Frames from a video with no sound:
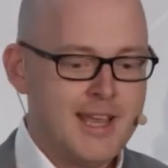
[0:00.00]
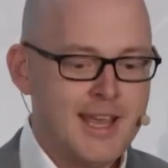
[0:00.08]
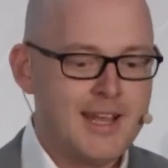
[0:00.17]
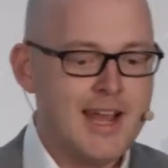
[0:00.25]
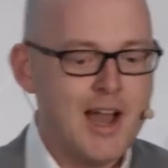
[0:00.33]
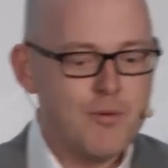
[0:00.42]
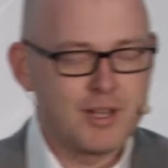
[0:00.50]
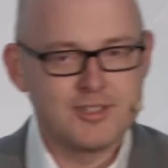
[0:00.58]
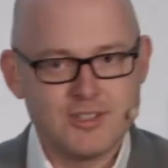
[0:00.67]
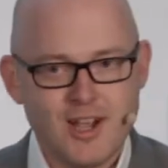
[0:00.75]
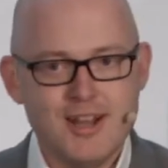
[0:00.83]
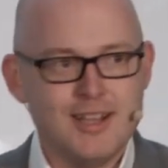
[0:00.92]
And how
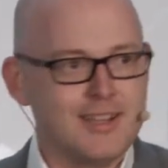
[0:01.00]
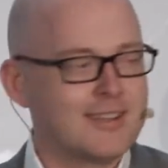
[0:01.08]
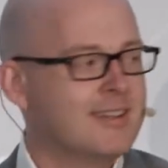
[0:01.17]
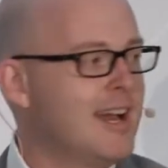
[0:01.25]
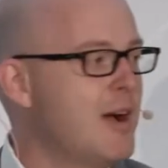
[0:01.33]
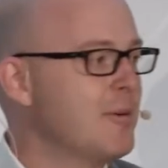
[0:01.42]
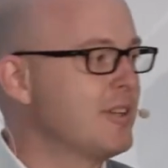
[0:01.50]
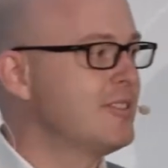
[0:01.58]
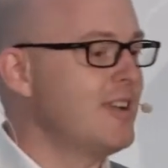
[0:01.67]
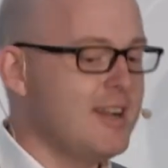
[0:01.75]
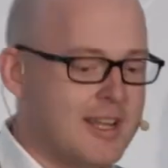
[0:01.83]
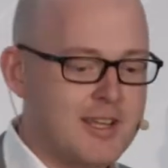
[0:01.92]
exciting
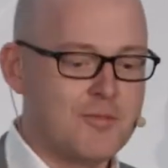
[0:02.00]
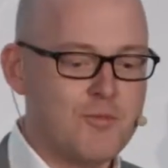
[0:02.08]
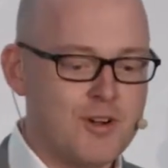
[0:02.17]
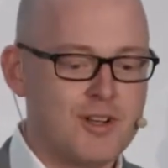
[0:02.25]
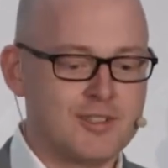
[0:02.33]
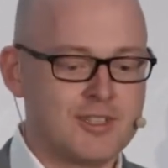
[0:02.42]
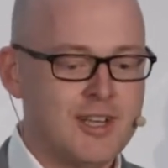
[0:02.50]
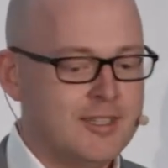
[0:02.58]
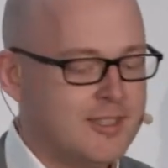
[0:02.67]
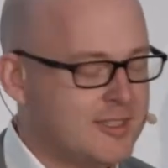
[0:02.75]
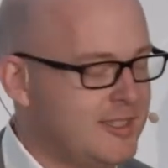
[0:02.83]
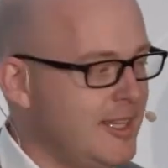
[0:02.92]
it was
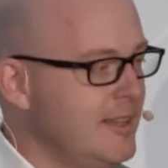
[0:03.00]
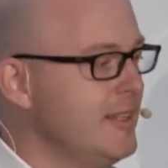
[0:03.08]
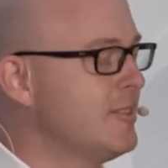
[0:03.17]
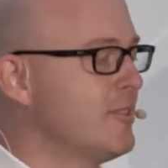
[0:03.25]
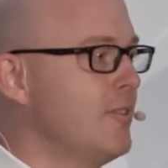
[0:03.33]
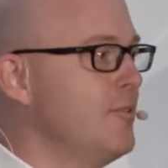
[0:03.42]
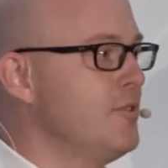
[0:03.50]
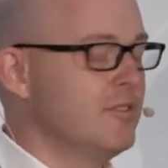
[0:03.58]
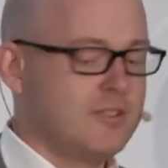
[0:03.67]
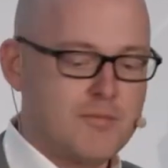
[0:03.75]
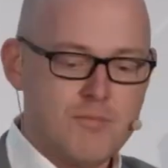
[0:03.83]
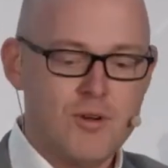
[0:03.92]
to see these
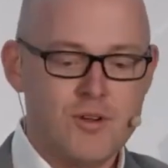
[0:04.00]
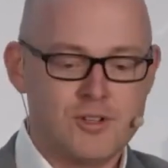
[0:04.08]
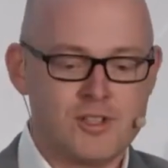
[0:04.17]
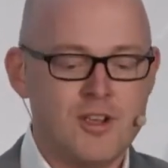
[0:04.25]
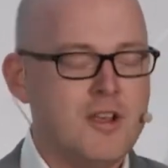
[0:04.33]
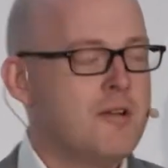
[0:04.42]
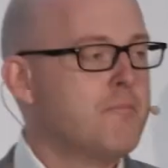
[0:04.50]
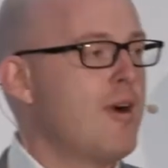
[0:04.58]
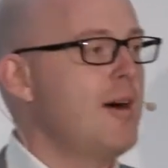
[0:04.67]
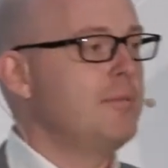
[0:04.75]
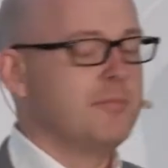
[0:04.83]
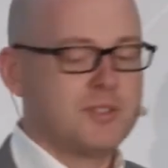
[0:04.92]
solutions emerge,
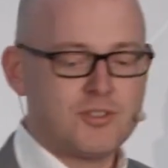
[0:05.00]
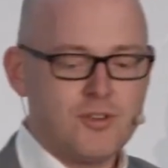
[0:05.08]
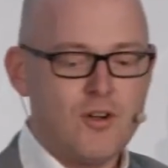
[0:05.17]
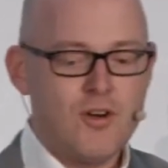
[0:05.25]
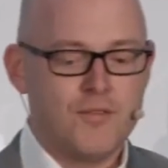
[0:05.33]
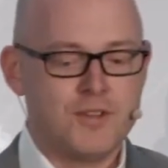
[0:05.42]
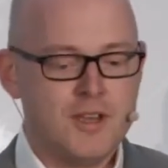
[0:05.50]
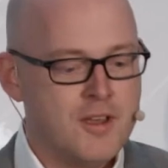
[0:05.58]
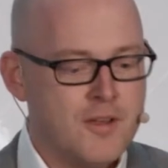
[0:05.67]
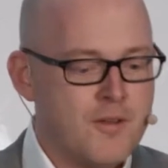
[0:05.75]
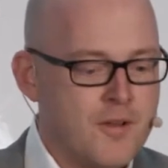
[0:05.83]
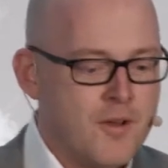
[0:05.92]
problems solved.
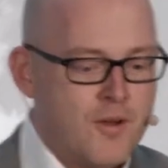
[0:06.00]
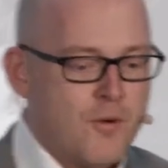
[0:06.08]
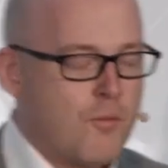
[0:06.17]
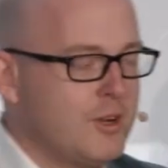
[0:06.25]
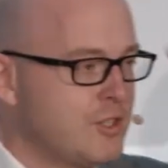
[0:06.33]
What